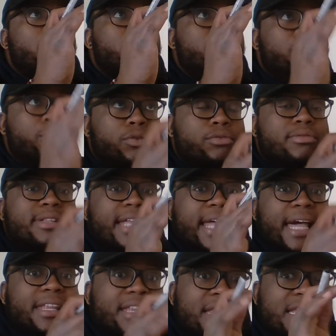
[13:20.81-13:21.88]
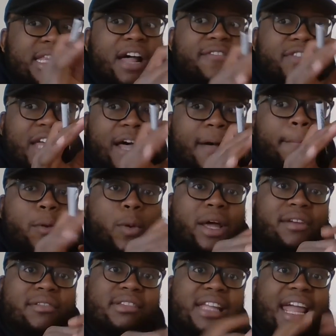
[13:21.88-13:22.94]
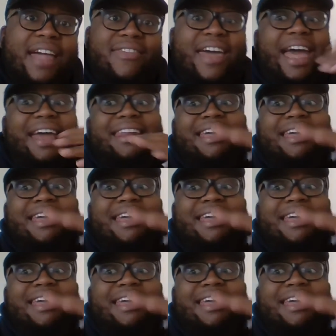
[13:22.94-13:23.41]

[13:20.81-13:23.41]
Use text to self to help you understand that.